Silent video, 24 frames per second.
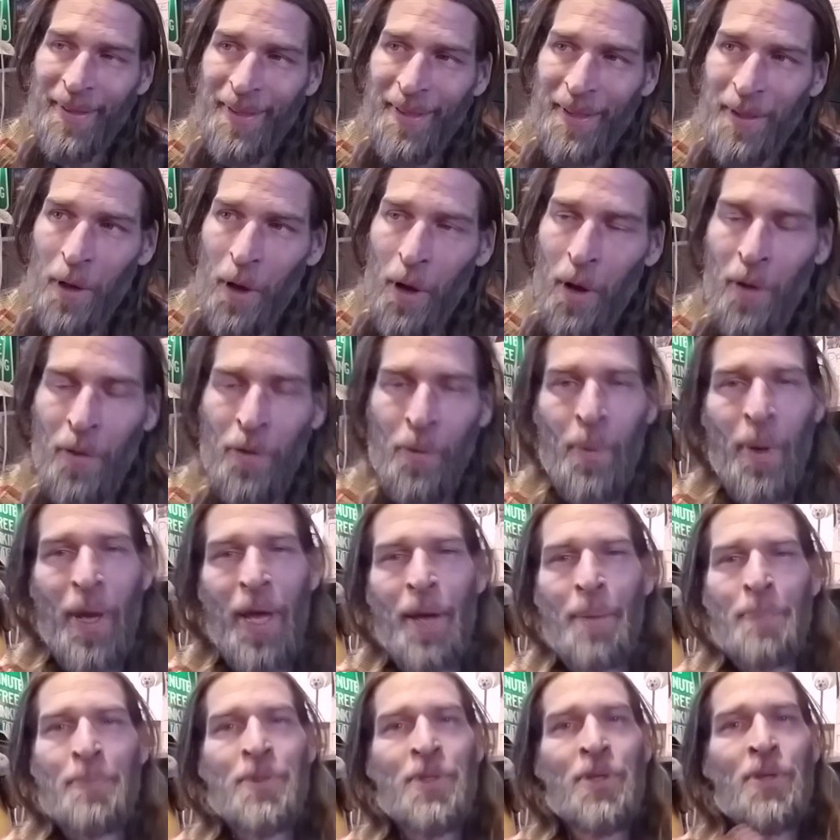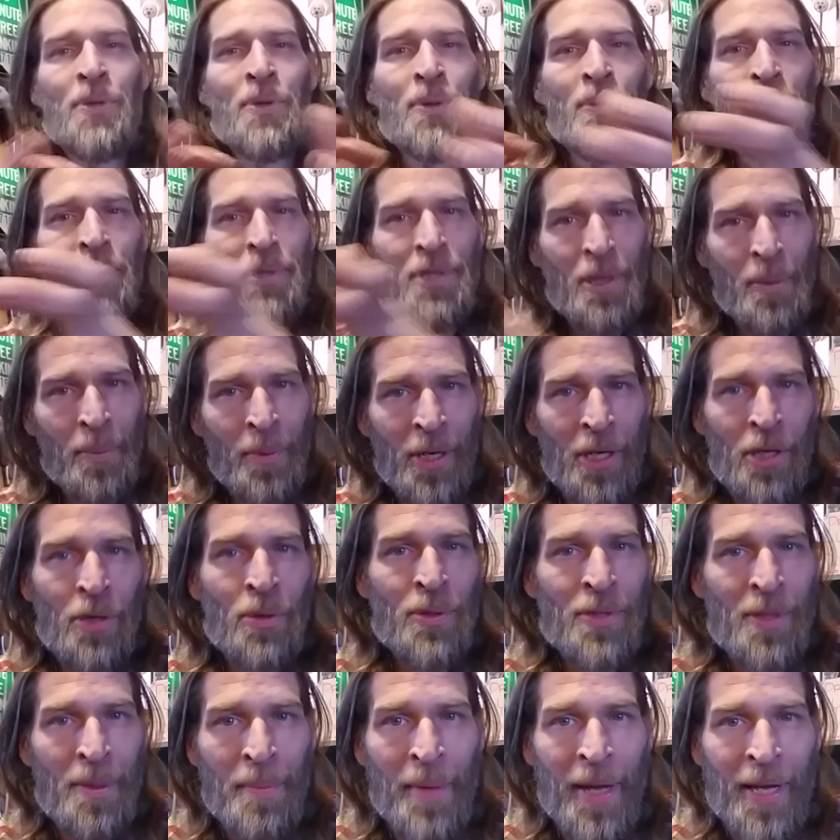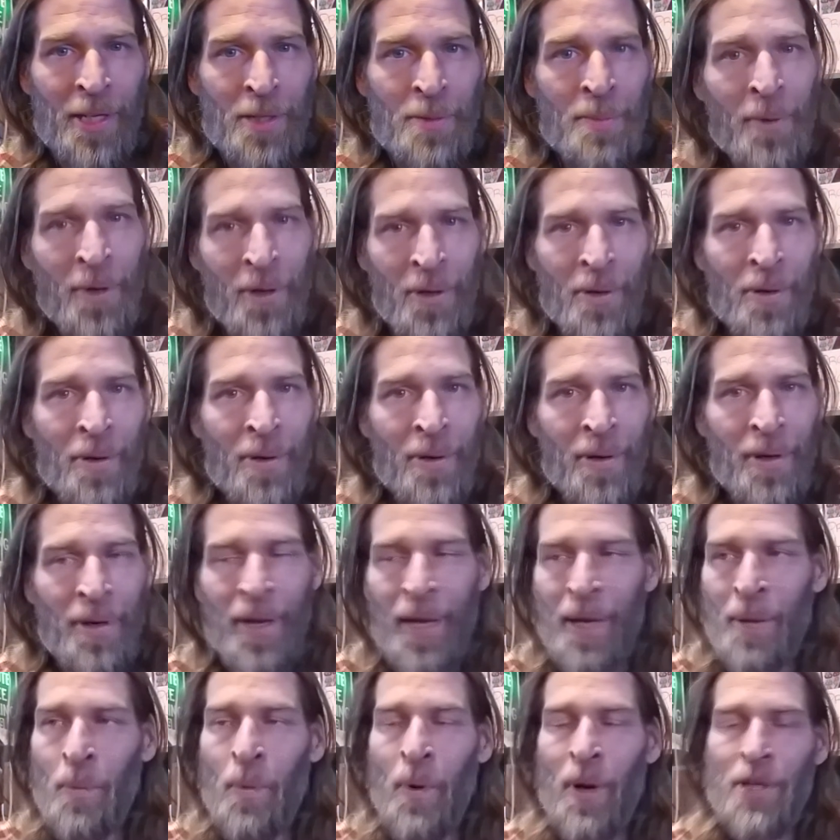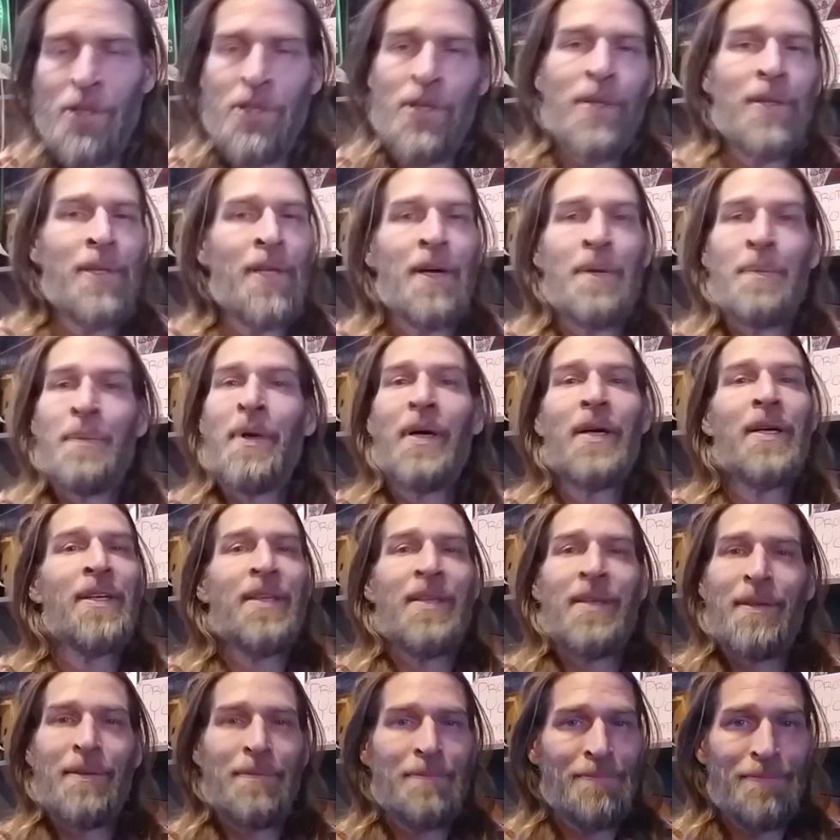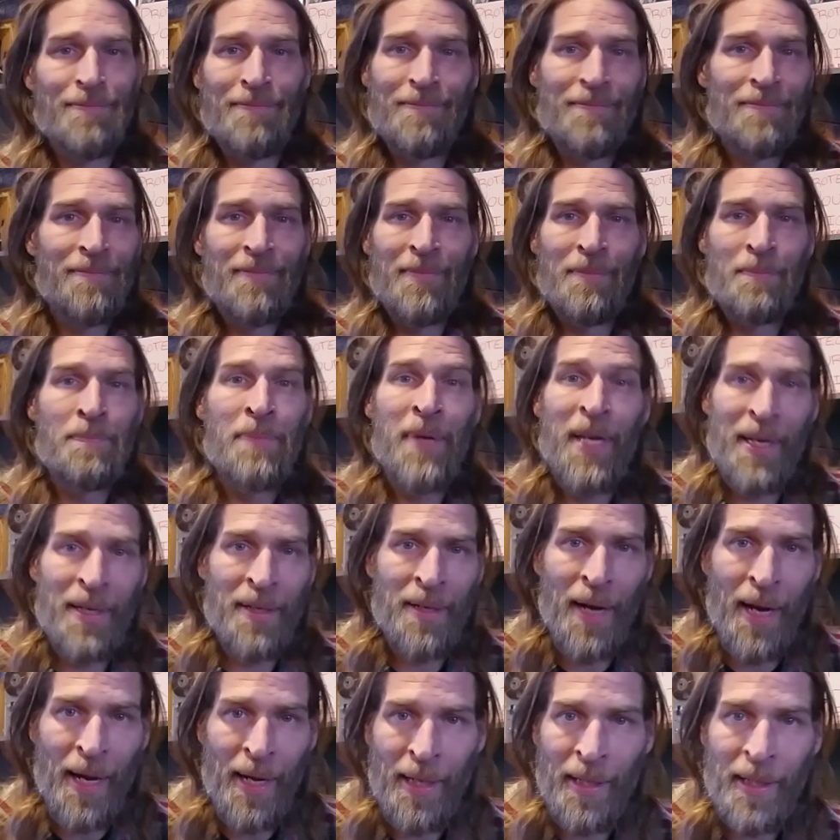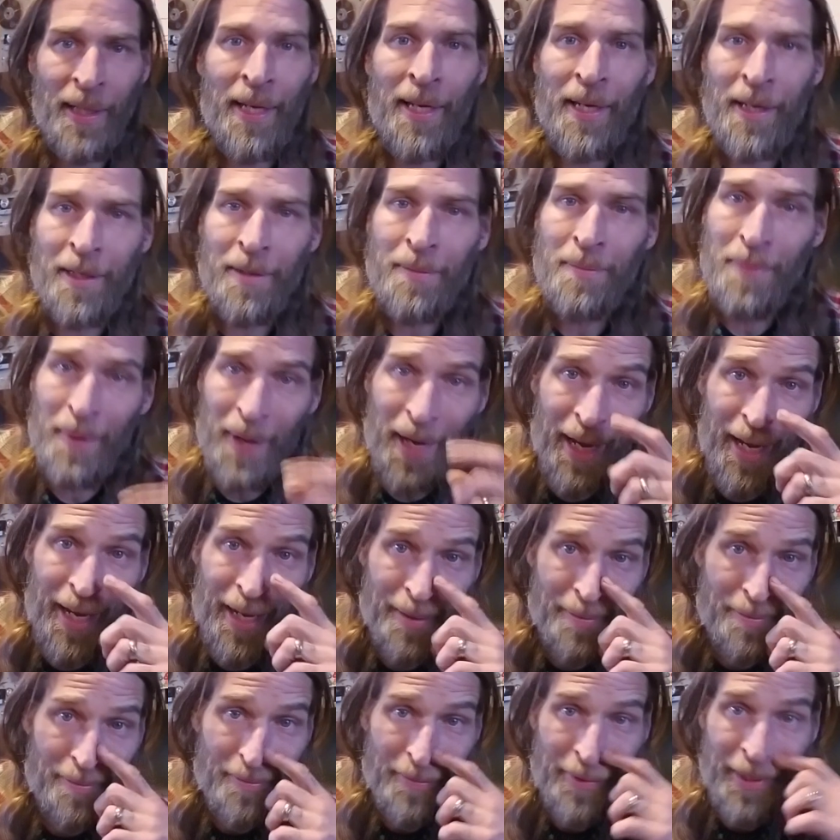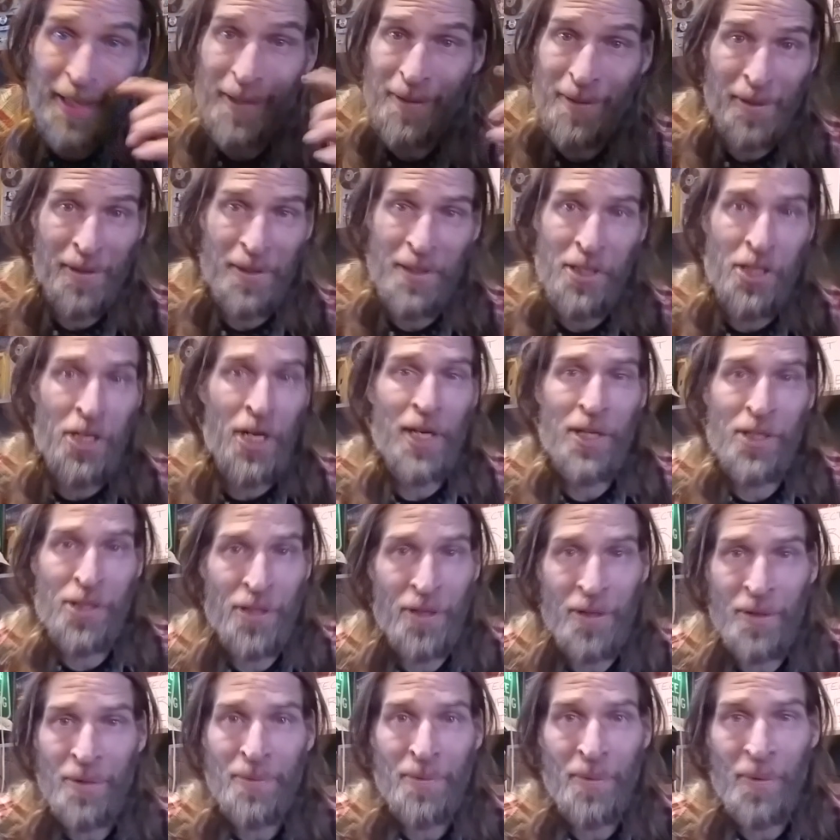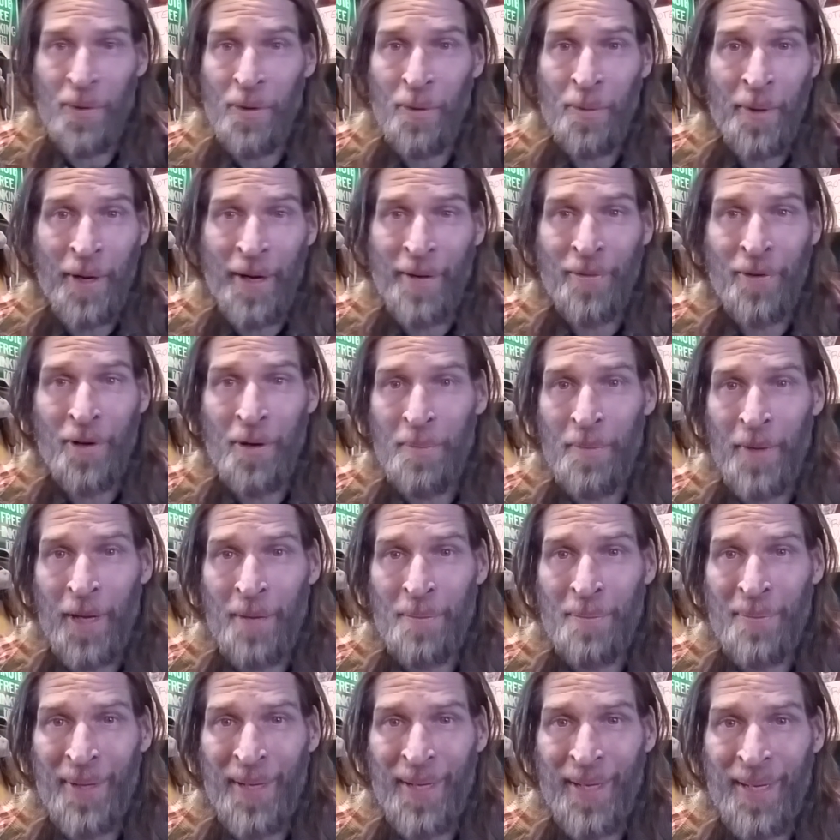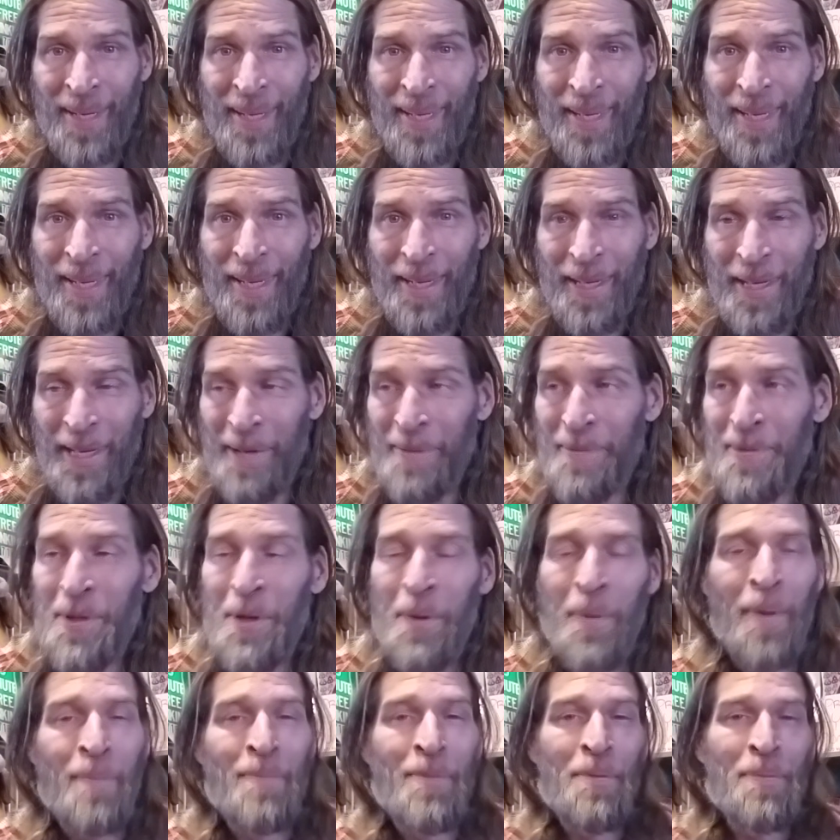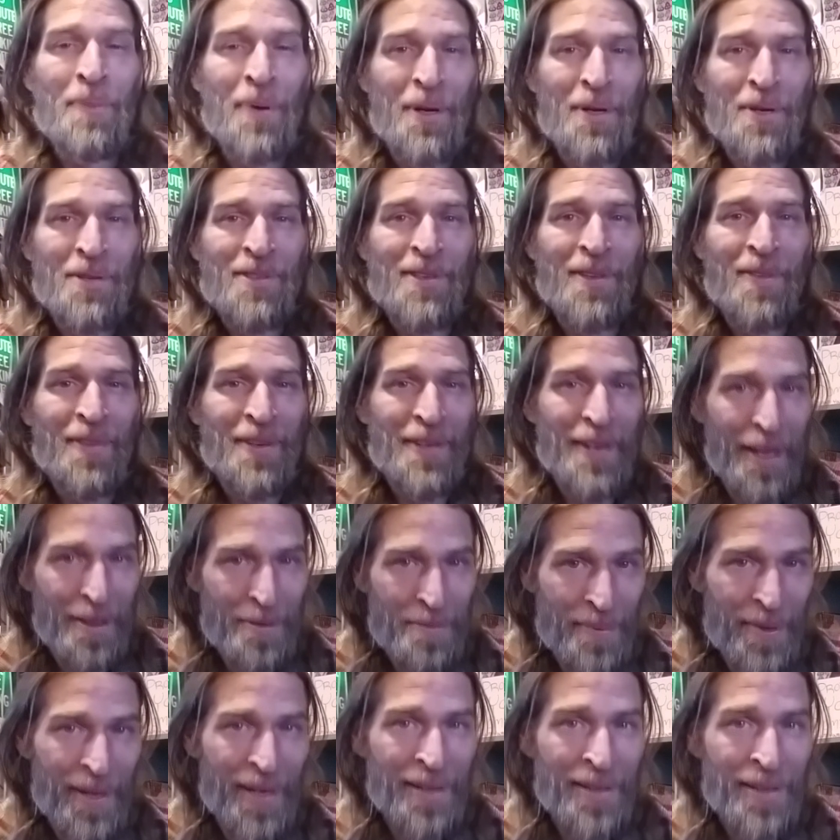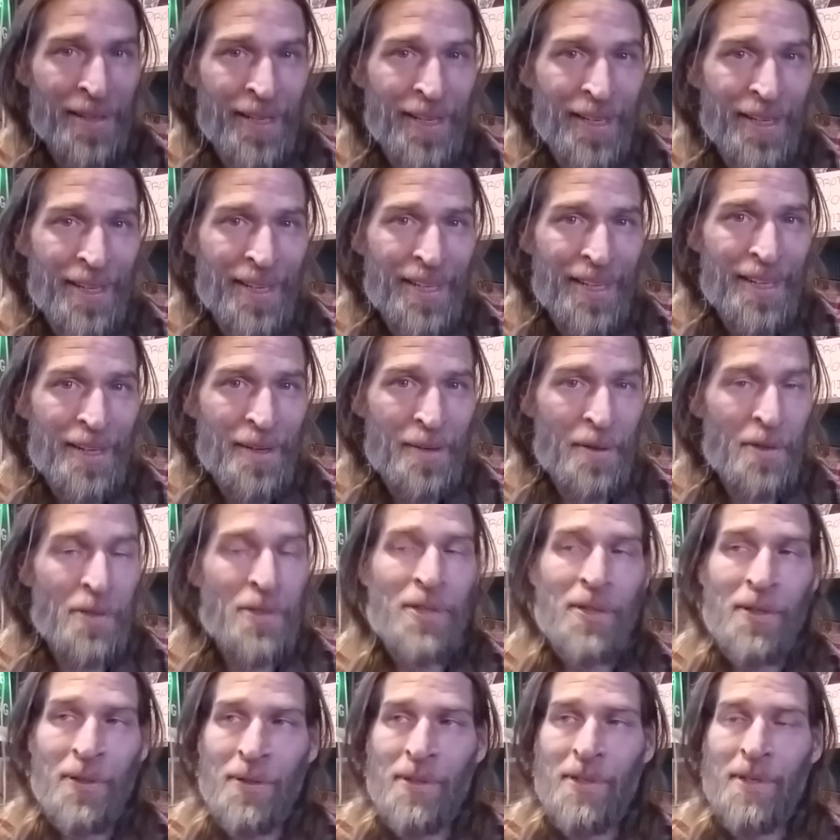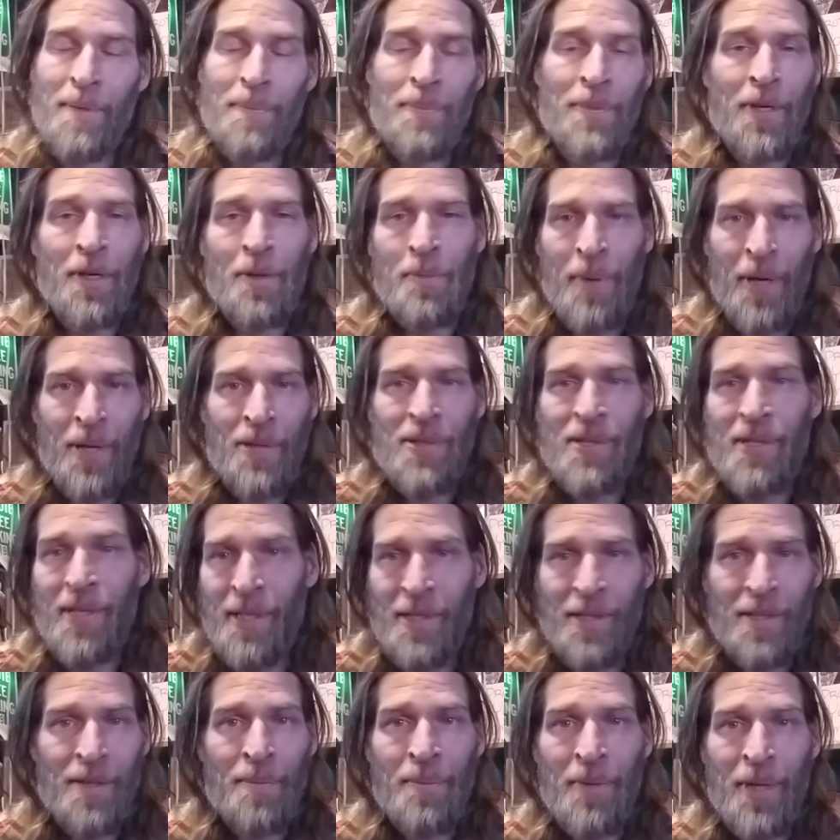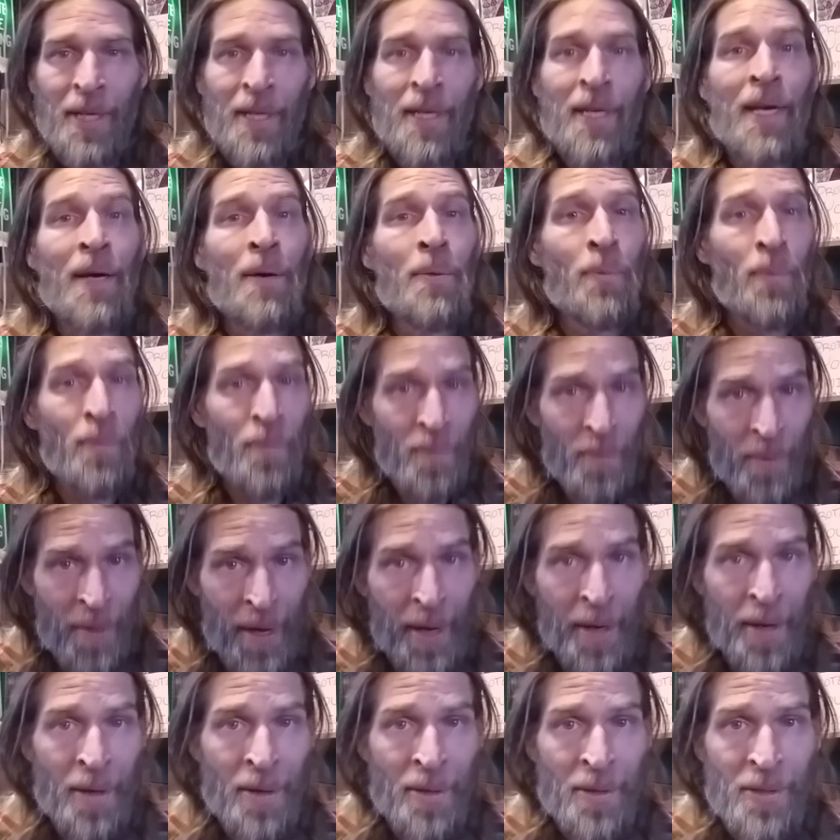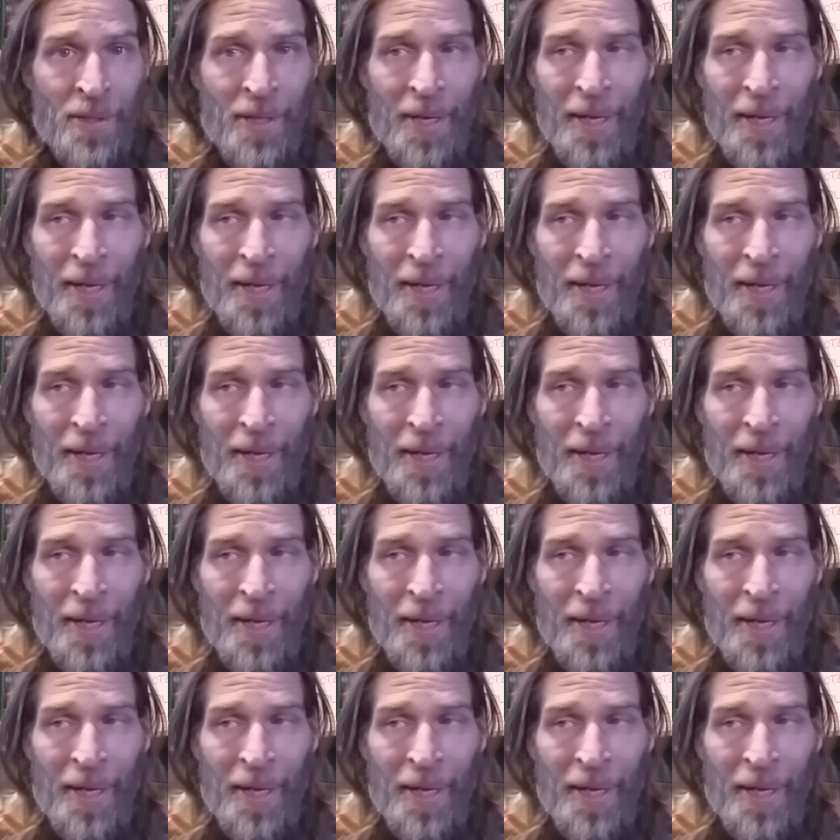all the way up to somebody who's a mass murderer and watching them be annihilated by lethal injection or whatever it may be. Even though I'm opposed to the death penalty, there's still something about seeing somebody get theirs.